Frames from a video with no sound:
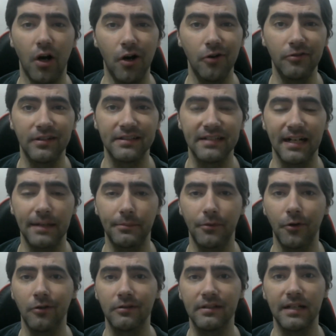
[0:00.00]
owned a
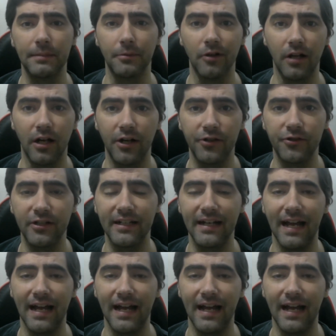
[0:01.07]
couple hundred.